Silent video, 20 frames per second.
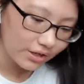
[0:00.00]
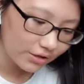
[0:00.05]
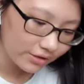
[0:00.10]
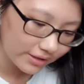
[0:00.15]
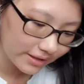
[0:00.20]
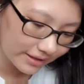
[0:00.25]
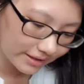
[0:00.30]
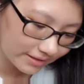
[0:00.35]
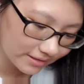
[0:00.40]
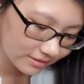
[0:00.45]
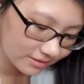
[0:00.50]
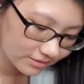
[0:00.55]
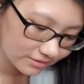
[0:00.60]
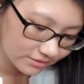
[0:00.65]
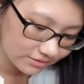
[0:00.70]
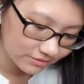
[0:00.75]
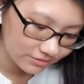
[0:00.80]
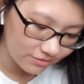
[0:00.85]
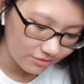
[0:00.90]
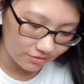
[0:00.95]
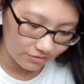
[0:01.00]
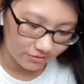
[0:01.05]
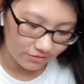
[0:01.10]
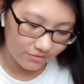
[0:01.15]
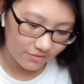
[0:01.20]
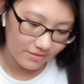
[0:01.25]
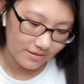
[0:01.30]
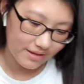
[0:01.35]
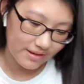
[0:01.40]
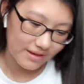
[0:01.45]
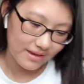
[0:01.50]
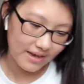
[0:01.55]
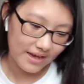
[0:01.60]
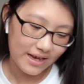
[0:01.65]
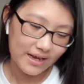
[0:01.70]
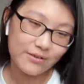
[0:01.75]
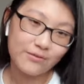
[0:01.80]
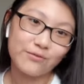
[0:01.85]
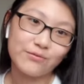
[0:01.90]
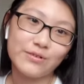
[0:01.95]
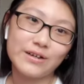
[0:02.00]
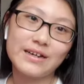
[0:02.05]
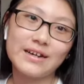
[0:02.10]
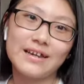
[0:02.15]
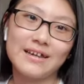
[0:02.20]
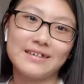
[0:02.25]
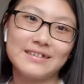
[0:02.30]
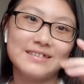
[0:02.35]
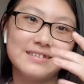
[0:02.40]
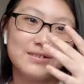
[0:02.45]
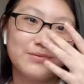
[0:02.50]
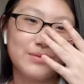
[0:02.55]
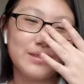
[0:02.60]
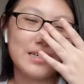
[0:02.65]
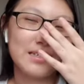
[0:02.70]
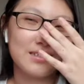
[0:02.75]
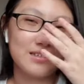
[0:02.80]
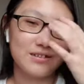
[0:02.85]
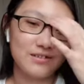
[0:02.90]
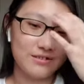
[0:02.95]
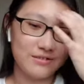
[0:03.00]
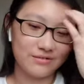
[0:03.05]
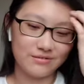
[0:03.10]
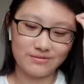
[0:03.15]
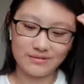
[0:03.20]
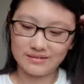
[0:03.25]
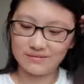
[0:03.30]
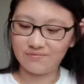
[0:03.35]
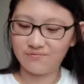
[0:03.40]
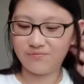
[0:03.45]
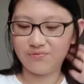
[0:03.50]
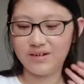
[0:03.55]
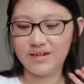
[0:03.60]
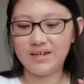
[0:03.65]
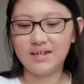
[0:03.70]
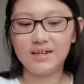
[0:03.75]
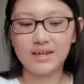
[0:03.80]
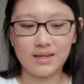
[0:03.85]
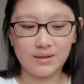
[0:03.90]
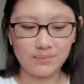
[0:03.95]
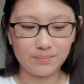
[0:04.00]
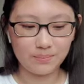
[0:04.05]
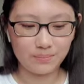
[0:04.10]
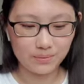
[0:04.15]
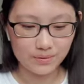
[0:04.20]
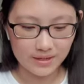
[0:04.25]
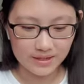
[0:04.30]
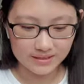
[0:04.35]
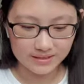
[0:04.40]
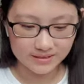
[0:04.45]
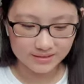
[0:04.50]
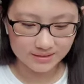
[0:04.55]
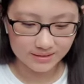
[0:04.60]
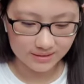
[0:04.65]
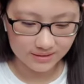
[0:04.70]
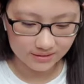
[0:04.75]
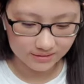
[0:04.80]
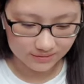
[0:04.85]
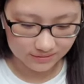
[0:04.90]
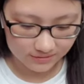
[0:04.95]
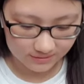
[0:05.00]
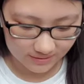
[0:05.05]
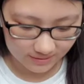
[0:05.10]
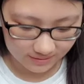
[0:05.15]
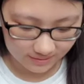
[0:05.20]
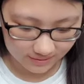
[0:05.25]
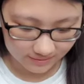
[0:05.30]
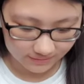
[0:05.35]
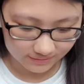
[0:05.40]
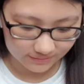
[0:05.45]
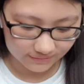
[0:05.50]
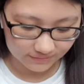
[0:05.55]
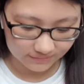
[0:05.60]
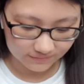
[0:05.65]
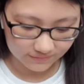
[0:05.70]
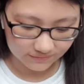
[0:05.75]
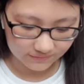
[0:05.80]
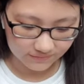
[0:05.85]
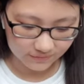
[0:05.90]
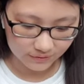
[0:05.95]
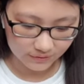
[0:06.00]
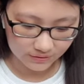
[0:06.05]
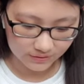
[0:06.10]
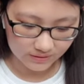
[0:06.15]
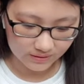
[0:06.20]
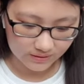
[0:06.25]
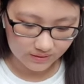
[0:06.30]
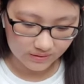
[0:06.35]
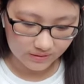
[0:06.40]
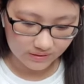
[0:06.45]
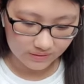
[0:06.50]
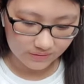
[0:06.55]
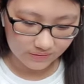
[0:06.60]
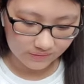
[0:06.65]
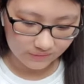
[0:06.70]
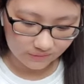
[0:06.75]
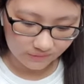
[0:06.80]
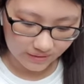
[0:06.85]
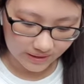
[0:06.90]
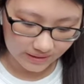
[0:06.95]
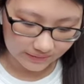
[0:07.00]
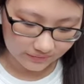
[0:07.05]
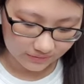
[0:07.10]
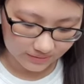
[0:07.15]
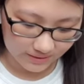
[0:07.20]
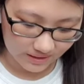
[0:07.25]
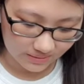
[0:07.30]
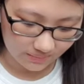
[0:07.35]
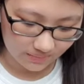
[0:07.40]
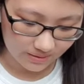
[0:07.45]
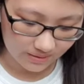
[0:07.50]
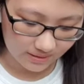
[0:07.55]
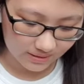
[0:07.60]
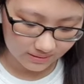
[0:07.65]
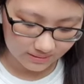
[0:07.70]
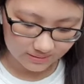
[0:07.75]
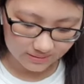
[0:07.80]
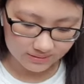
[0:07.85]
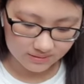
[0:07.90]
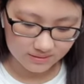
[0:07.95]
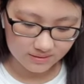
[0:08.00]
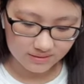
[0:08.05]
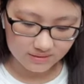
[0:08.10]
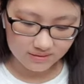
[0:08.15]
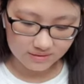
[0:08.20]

Okay, so I realized what I didn't do is really like press onto the nail for 5 to 10 minutes.